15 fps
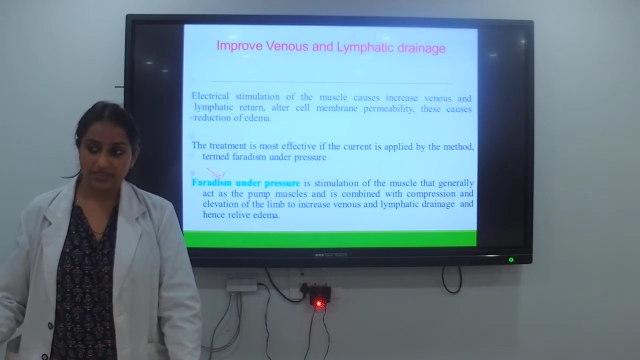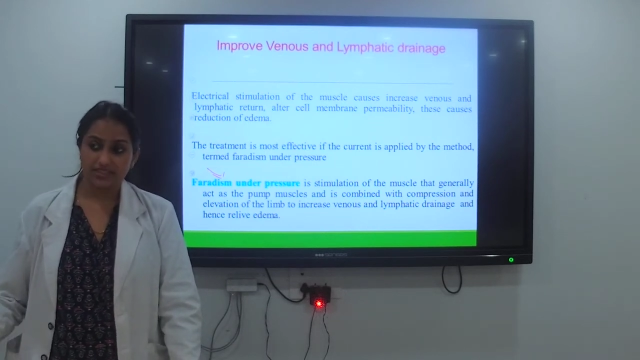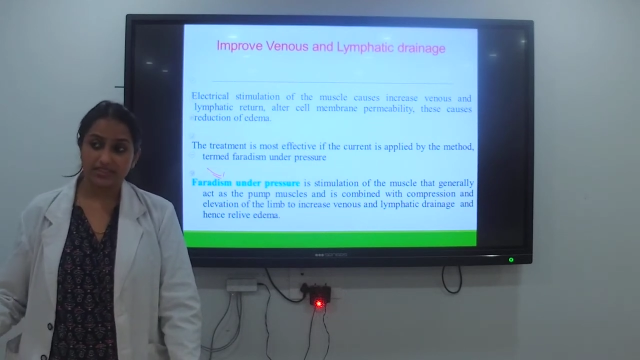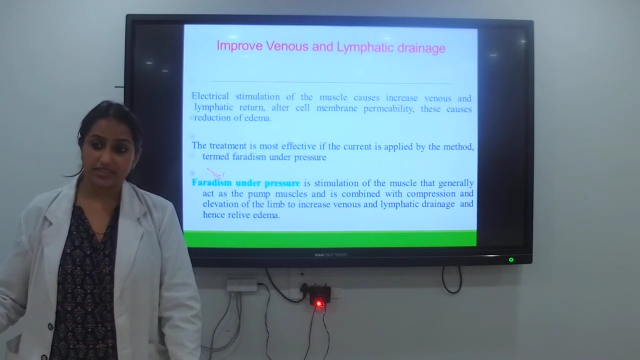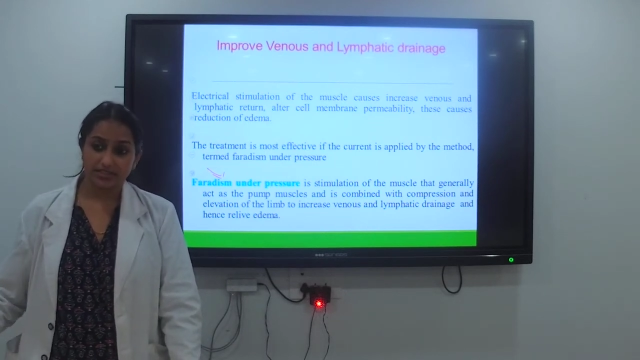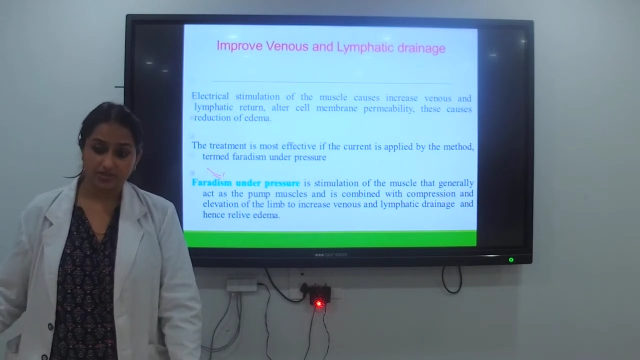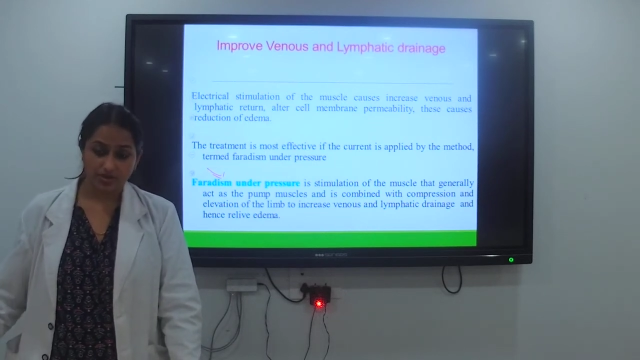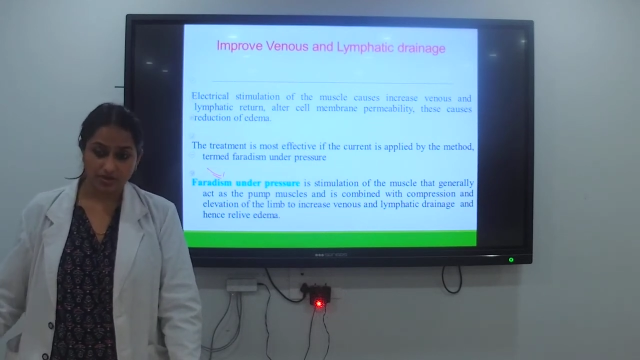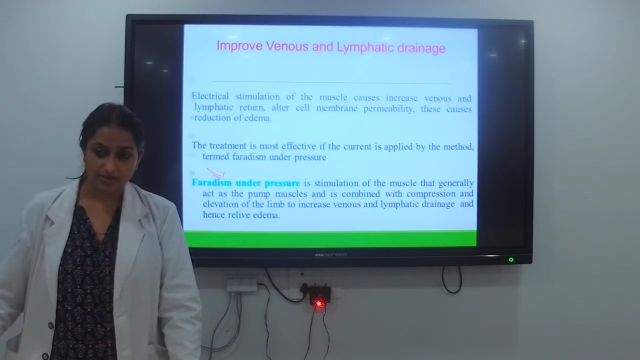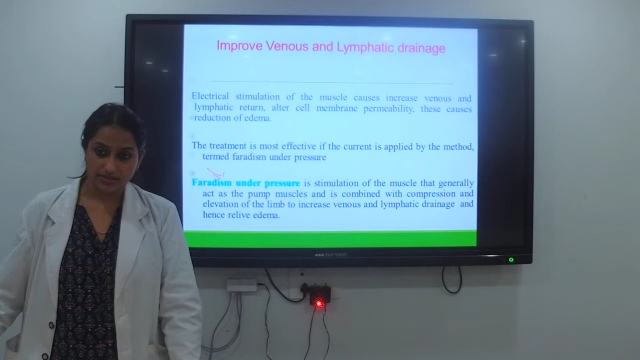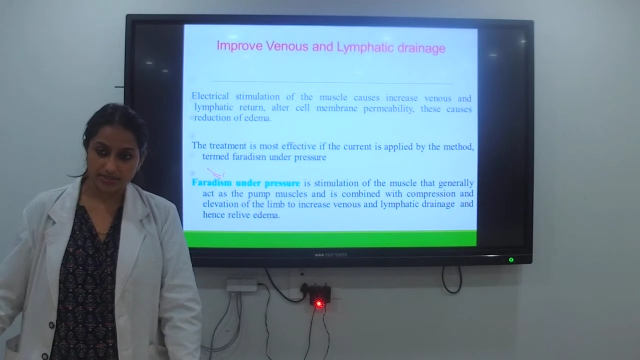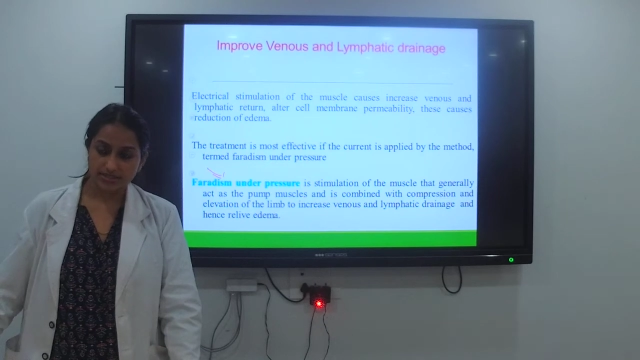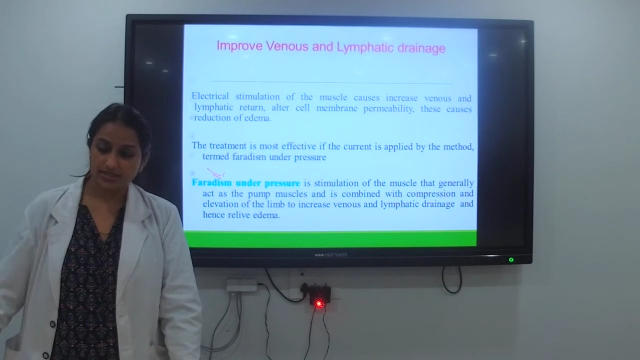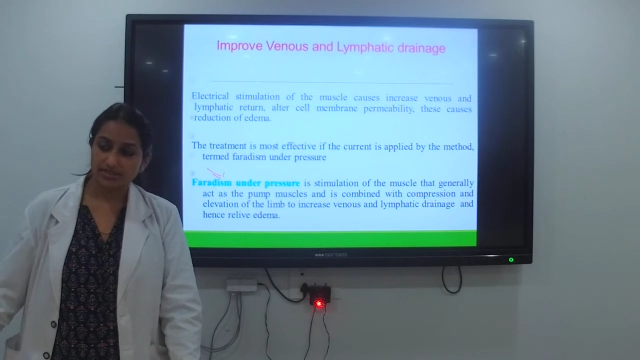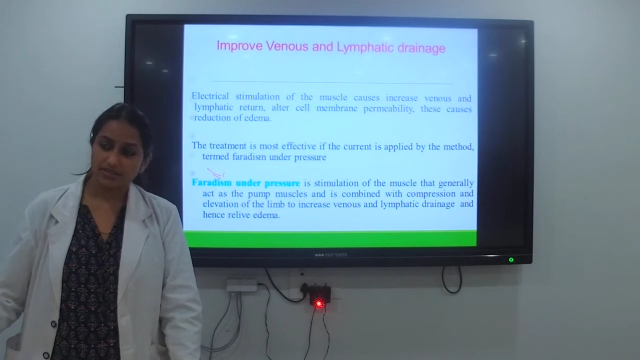it
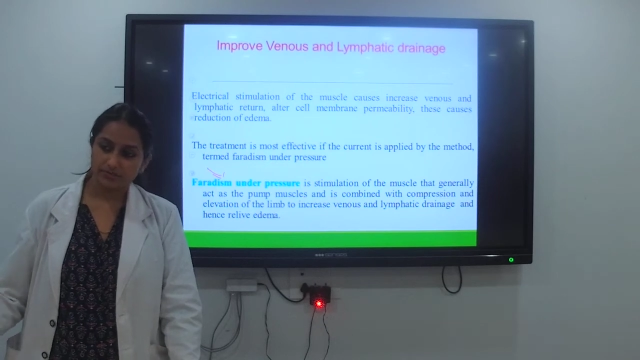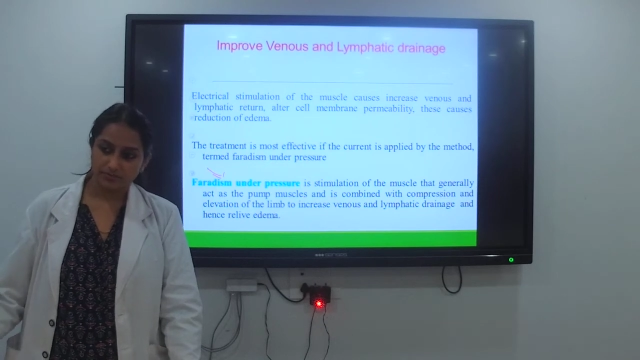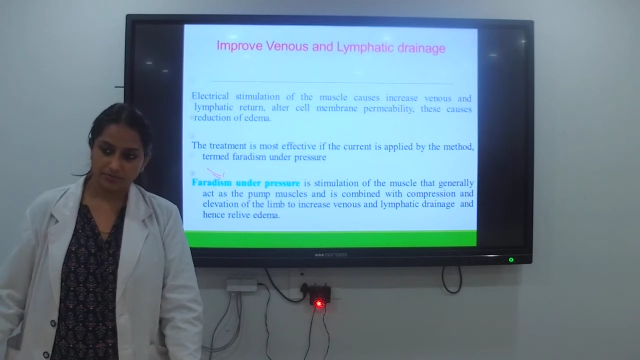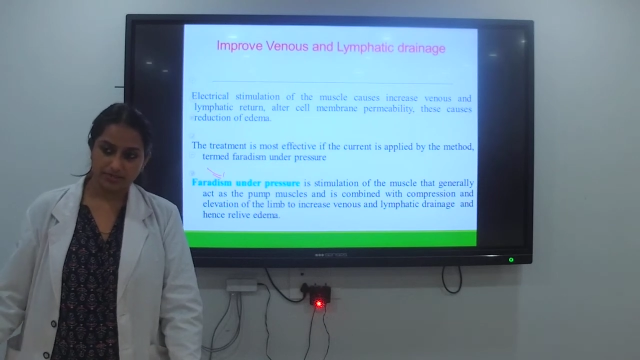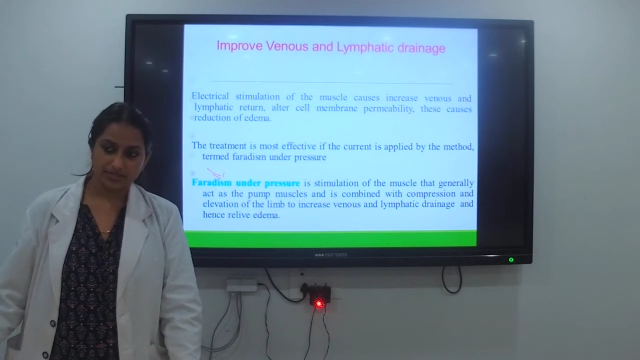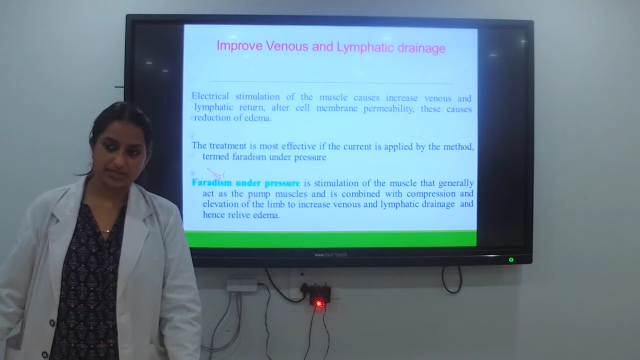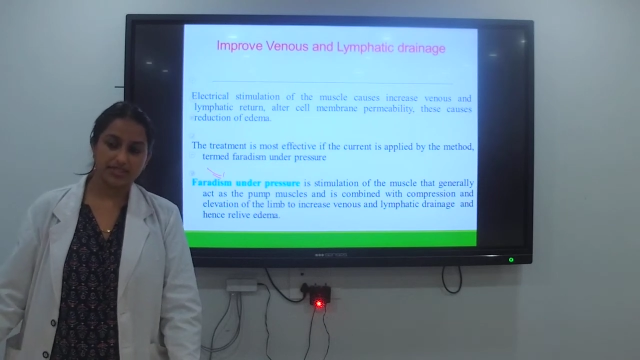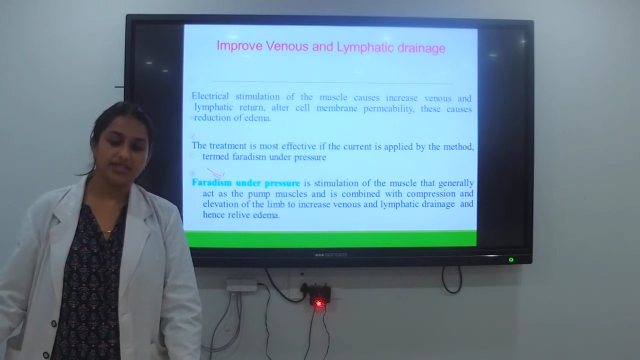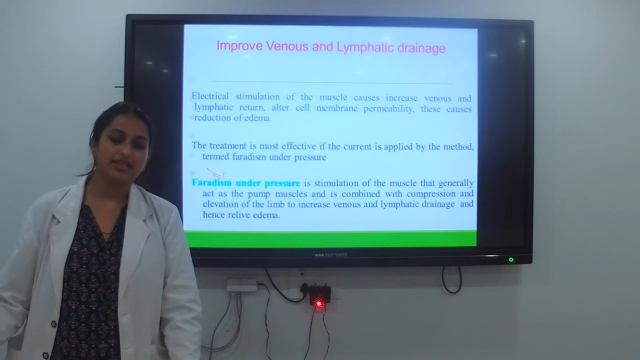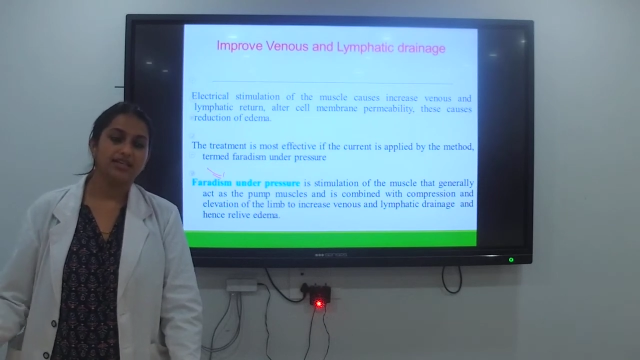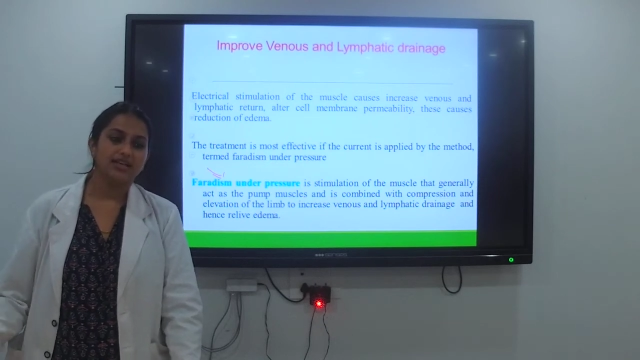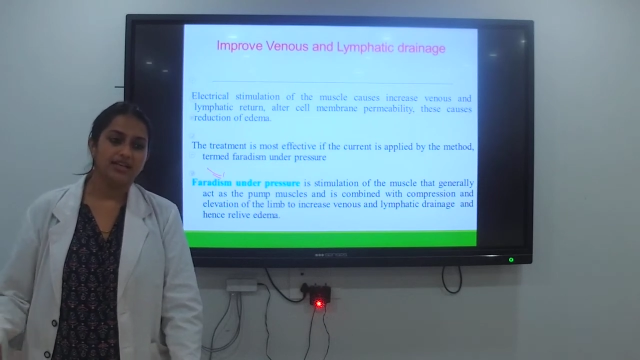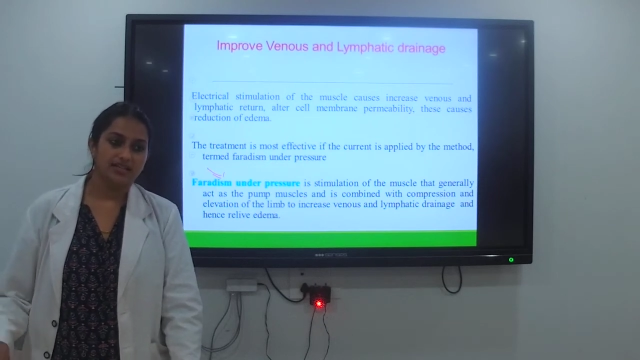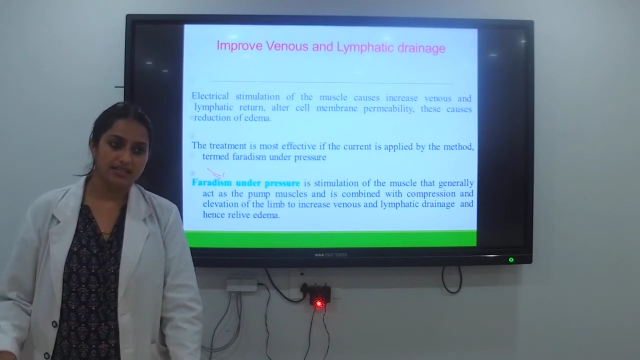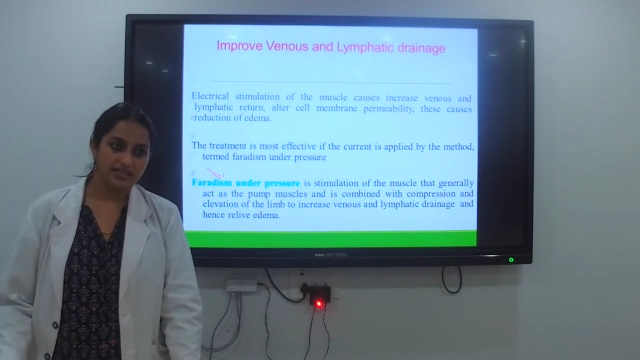causes
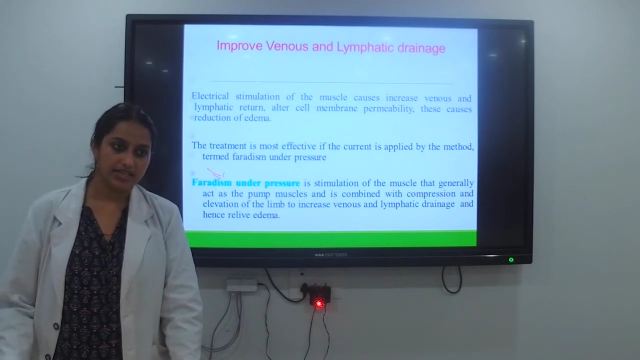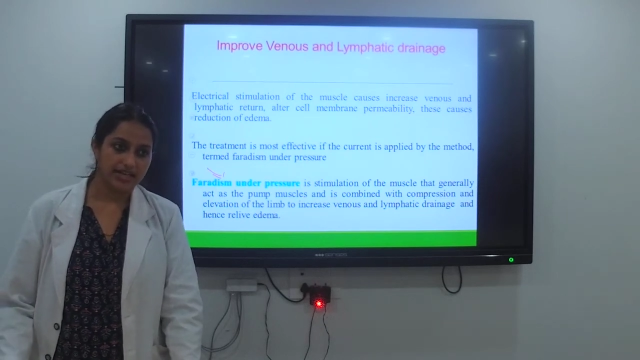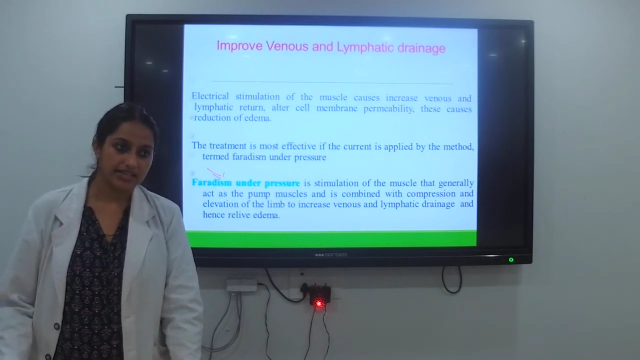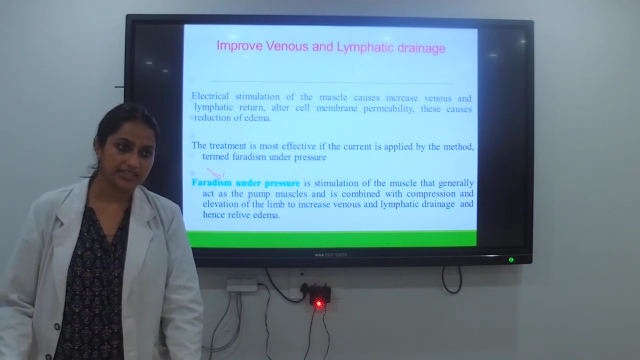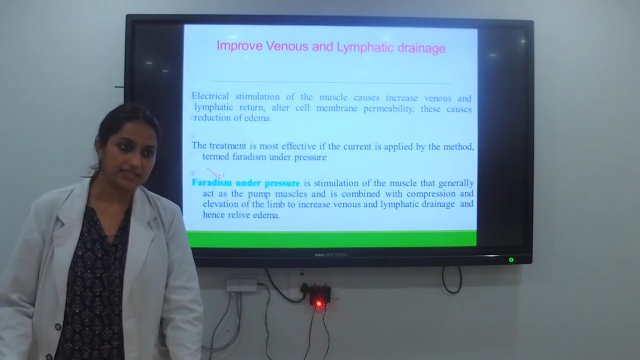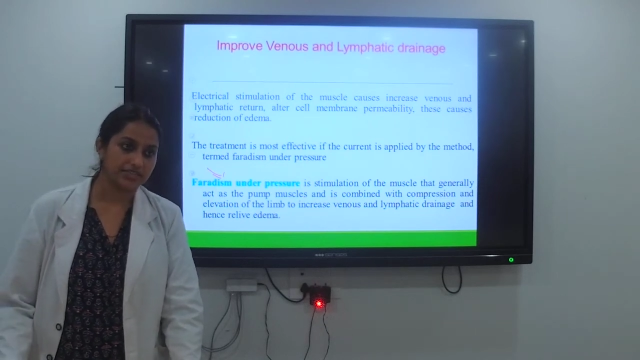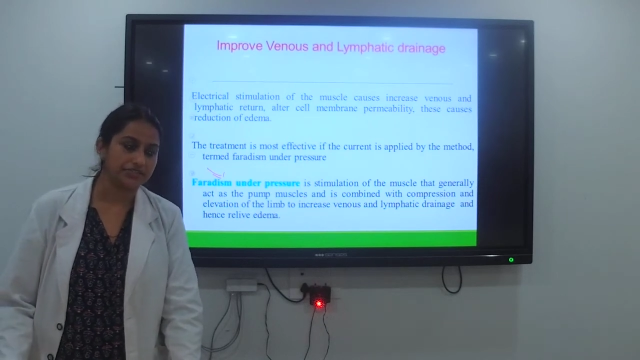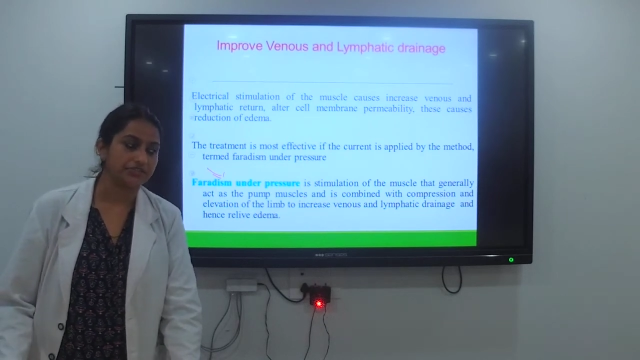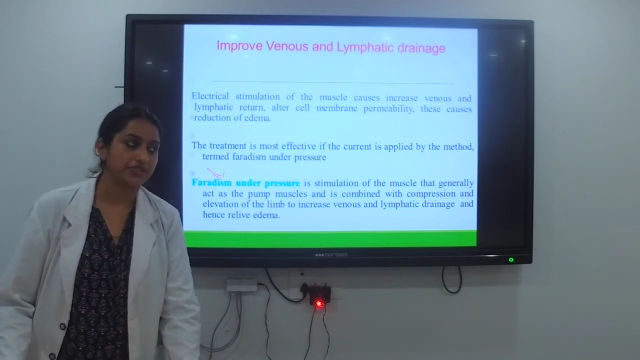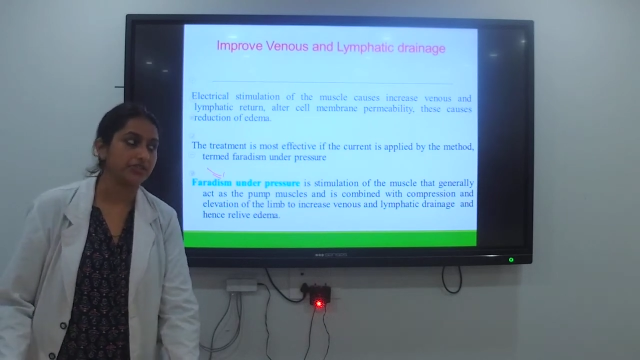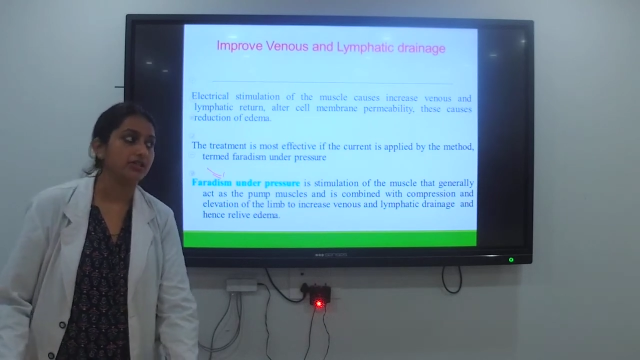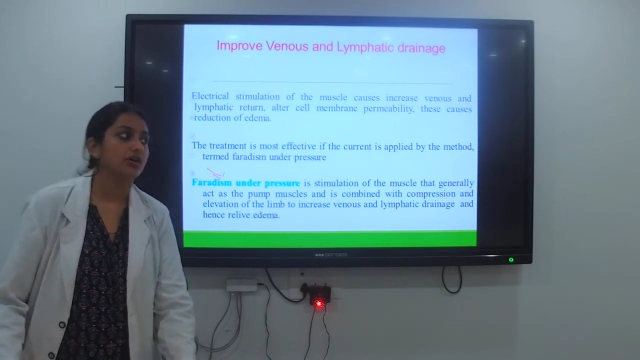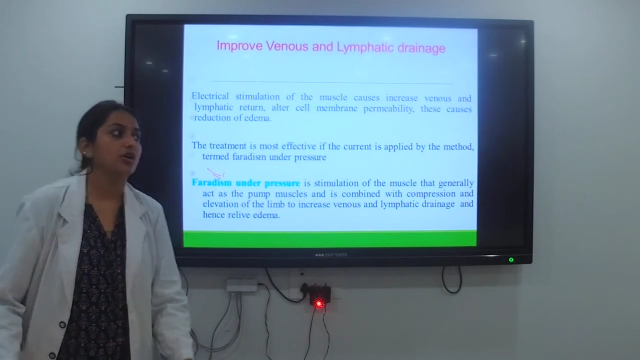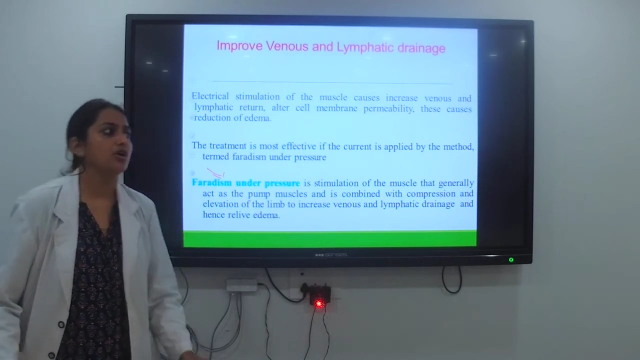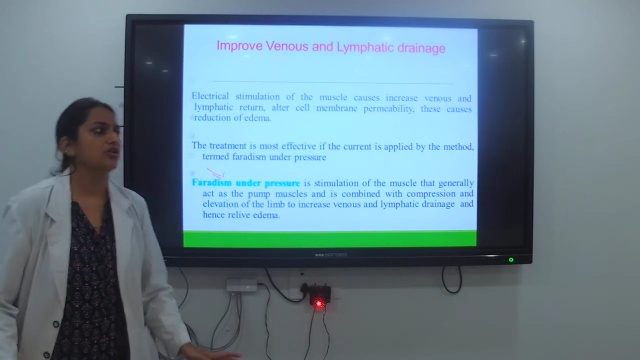muscle relaxation.